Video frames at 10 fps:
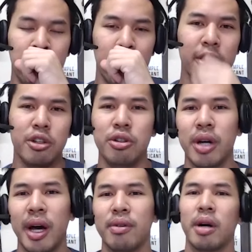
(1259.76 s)
I do
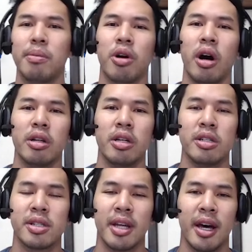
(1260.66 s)
have a couple
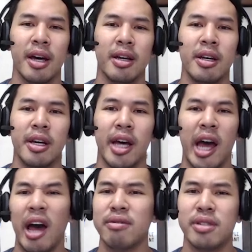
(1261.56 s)
colleagues that
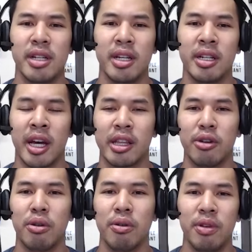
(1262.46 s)
have seen like
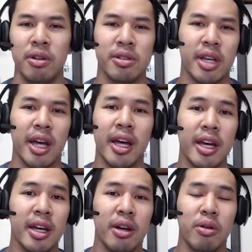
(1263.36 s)
their reviews get
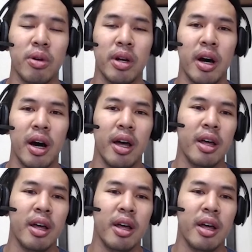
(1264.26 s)
hit and whatnot.